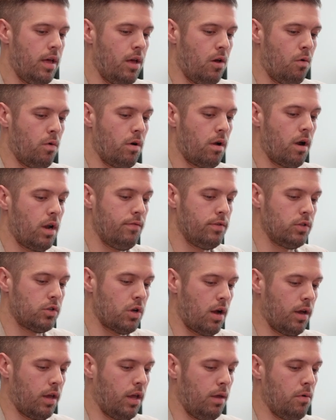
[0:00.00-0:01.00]
We're not even
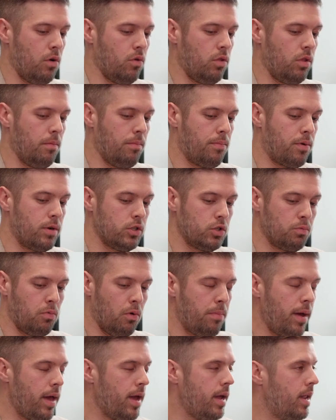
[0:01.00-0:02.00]
talking about the principal
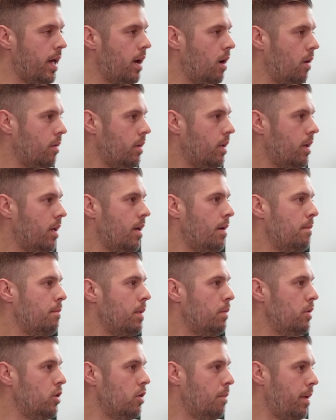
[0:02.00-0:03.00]
pay down.
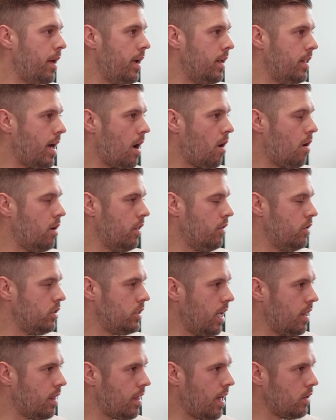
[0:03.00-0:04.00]
Maybe you pay down another
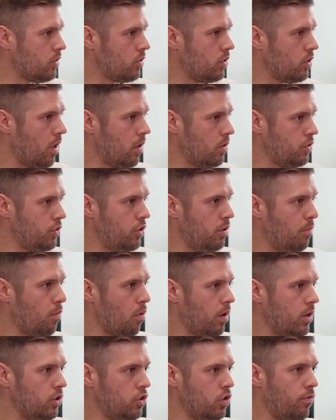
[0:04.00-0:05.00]
$10,000 of your
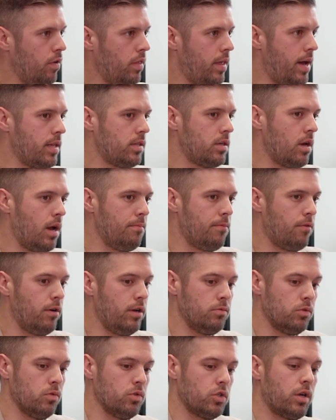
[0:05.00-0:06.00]
mortgage over that time frame.
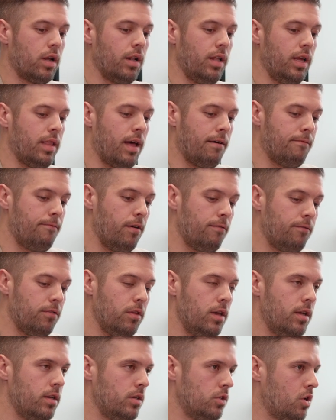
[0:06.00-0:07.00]
So suddenly that
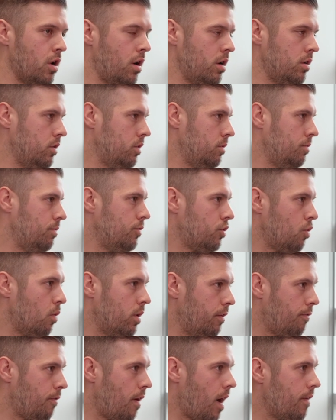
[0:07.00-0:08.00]
15 has gone to
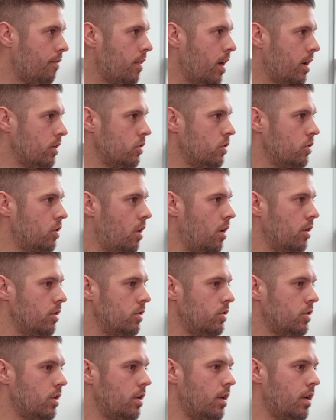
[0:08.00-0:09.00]

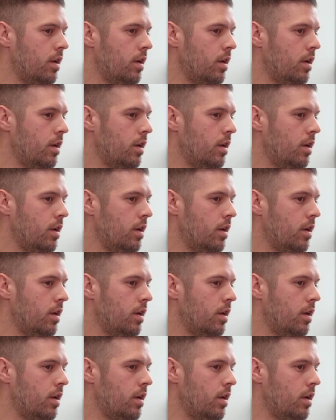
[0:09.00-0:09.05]
$25,000.